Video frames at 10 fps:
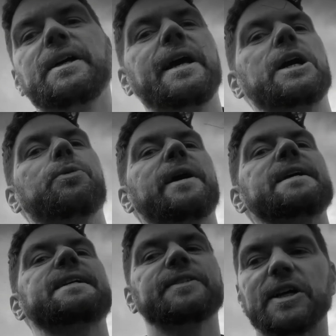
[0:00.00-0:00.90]
in
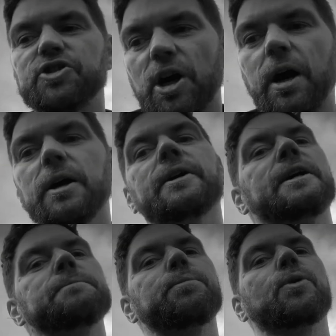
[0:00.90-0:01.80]
creating that dark
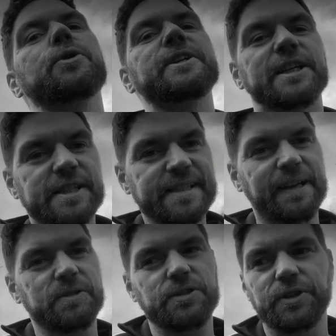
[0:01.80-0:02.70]
and brooding
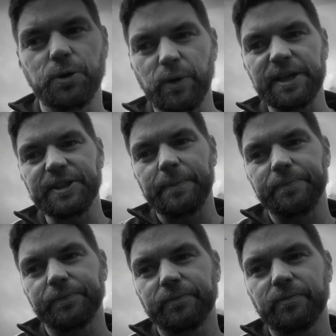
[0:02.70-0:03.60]
sense for the reader.
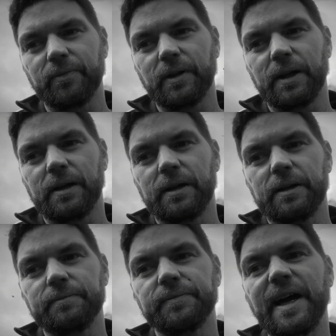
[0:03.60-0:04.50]

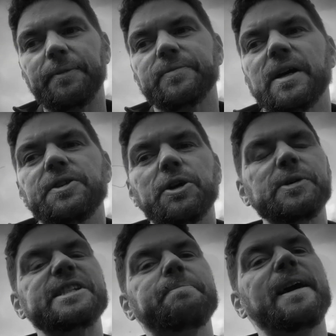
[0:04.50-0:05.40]
Now, there
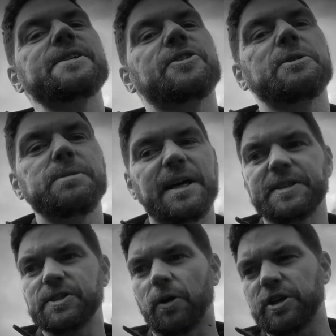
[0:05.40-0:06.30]
is space on the
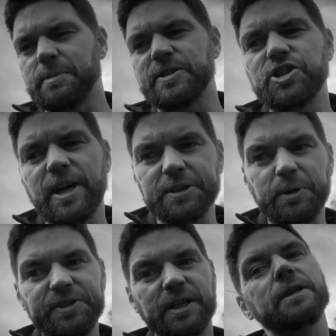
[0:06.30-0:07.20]
planning document shared
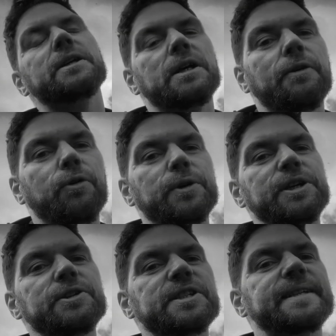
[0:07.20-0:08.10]
with you for
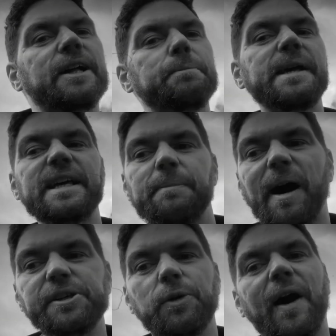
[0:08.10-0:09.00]
you to tell me
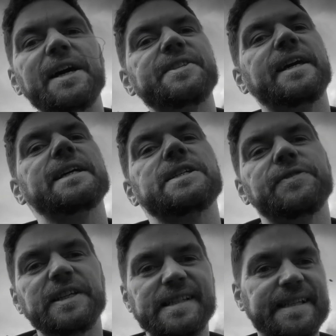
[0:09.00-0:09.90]
about your ideas for
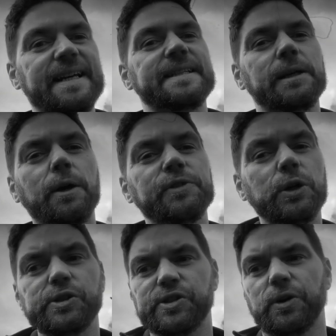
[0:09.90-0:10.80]
the setting of
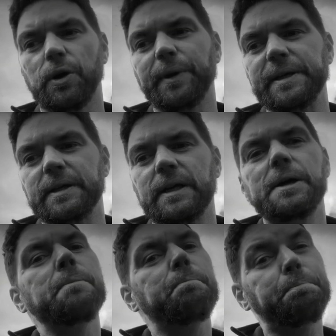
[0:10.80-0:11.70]
your story.
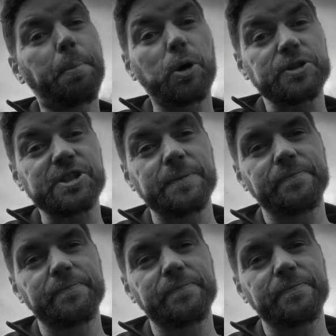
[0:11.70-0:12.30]
But